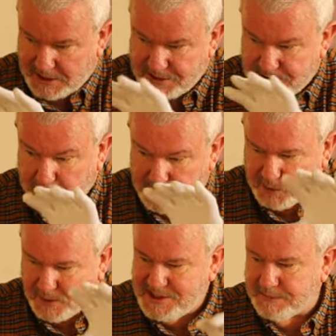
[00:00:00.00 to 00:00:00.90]
as I say, it was the
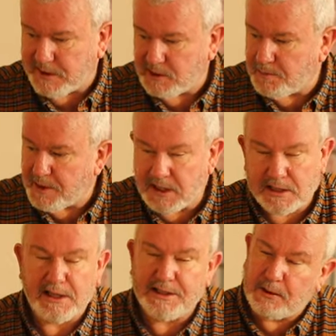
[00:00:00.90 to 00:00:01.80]
West of England mark,
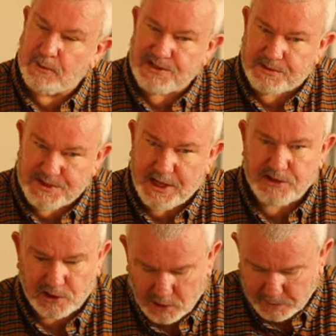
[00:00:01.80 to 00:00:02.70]
and they were a
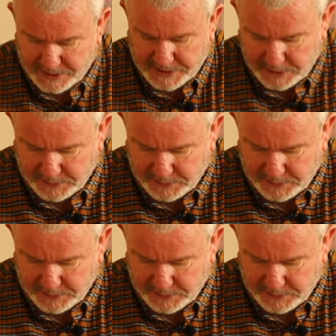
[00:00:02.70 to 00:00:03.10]
substantial company here